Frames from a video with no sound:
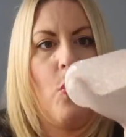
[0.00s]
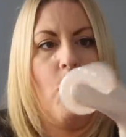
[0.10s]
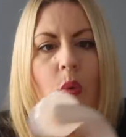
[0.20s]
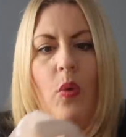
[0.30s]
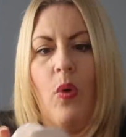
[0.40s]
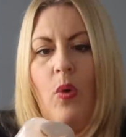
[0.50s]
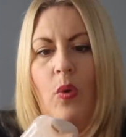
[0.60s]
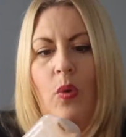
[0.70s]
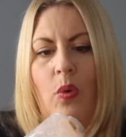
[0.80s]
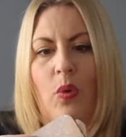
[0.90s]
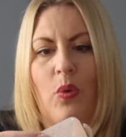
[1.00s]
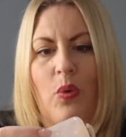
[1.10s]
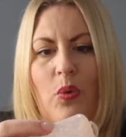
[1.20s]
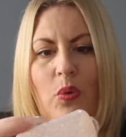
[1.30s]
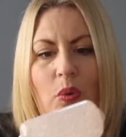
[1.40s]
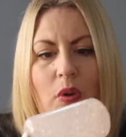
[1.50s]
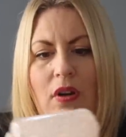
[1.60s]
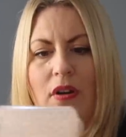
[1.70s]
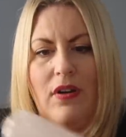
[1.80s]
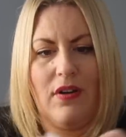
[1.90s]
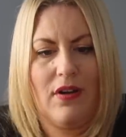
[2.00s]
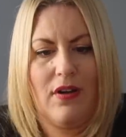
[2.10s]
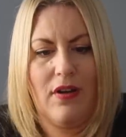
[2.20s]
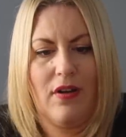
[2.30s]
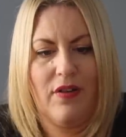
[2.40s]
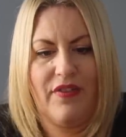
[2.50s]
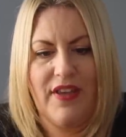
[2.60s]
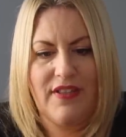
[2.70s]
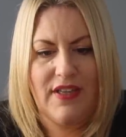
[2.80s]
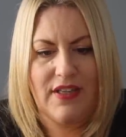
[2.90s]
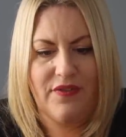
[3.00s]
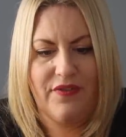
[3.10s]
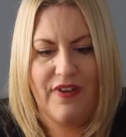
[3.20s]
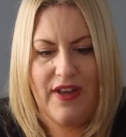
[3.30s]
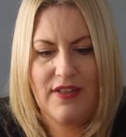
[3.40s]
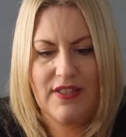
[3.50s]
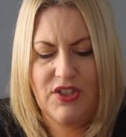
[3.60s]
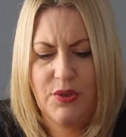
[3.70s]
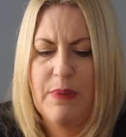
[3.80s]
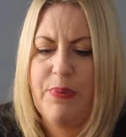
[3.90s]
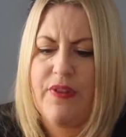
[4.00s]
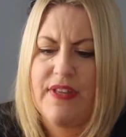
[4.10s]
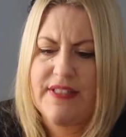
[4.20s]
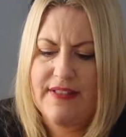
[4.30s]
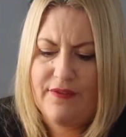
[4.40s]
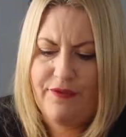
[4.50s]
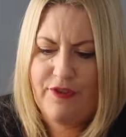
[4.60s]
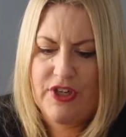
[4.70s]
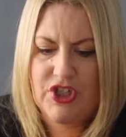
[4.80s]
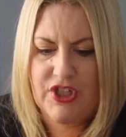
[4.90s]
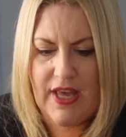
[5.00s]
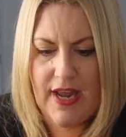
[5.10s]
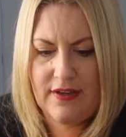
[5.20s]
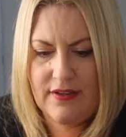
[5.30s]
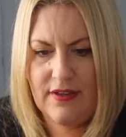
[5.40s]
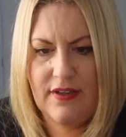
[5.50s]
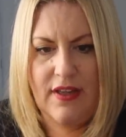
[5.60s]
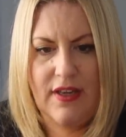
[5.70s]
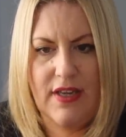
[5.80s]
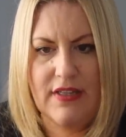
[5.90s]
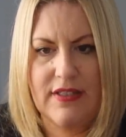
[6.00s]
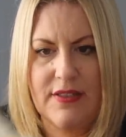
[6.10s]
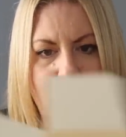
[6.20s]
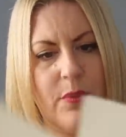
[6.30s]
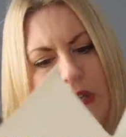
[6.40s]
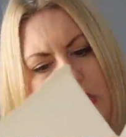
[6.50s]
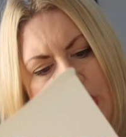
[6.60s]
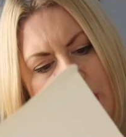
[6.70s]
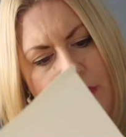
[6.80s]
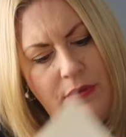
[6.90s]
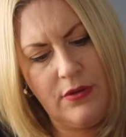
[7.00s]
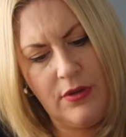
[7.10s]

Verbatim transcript: Whoa, this is fancy. Do we put this in the fridge then? Is this what we do?